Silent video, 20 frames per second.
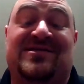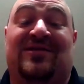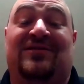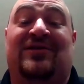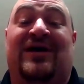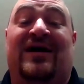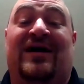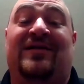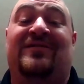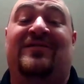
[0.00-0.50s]
it's a
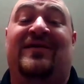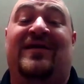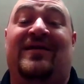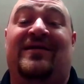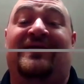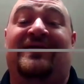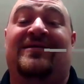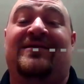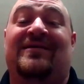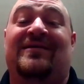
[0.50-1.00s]
lot
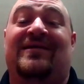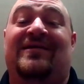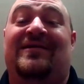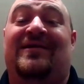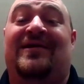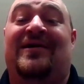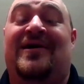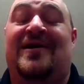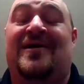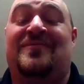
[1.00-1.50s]
like,
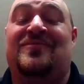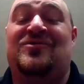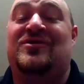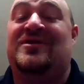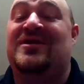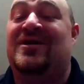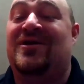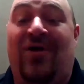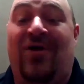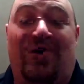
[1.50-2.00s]

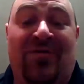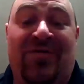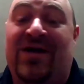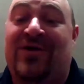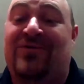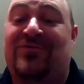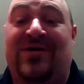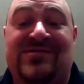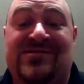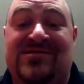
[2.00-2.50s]
you get all
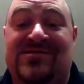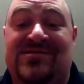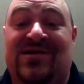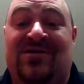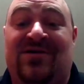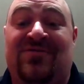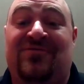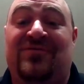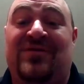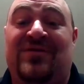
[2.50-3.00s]
that great
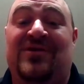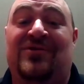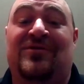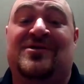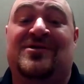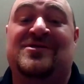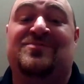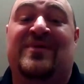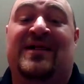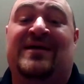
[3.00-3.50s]
stuff that
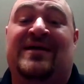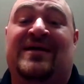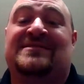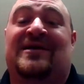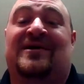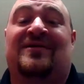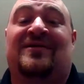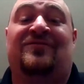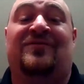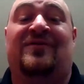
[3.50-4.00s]
you
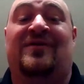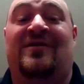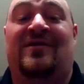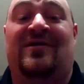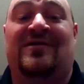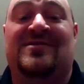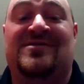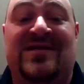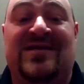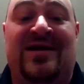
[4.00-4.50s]
expect out of
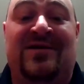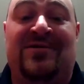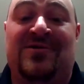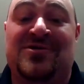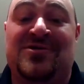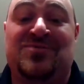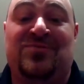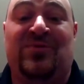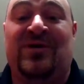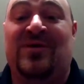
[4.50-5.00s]
a
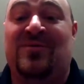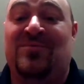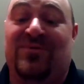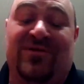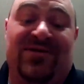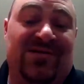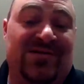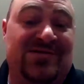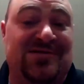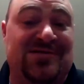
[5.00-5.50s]
standard display,
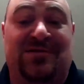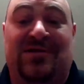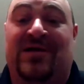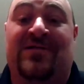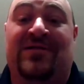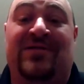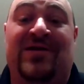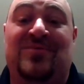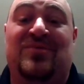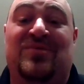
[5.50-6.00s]
but it's a
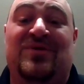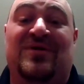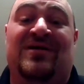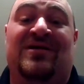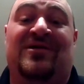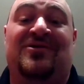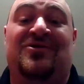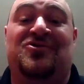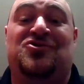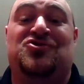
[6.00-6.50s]
lot like
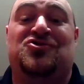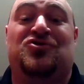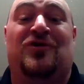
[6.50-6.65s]
being in your